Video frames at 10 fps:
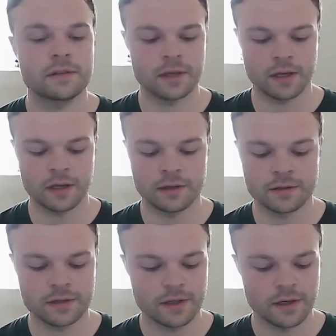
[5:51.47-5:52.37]
And
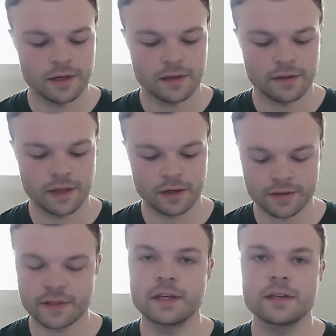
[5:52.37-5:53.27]
there's
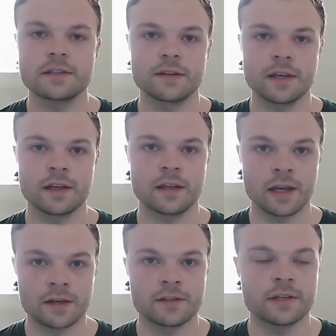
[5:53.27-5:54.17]
things that they
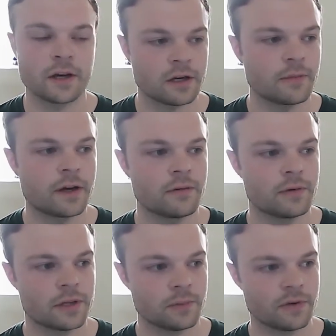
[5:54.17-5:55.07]
actually talk about when
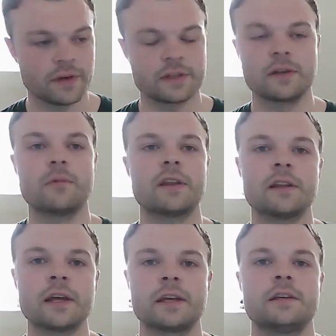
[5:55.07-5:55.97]
they're professing why they
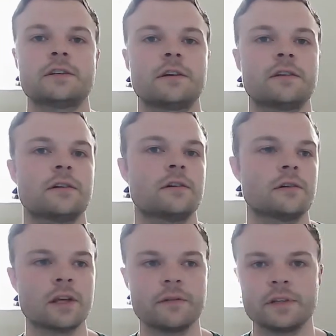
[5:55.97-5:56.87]
like each other or
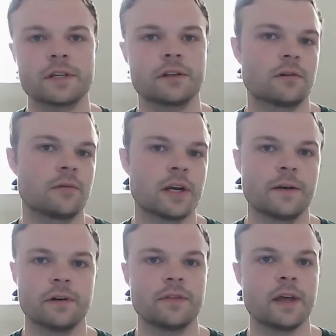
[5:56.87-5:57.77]
love each other or
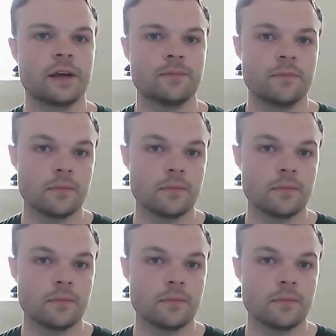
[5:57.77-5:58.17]
whatever that,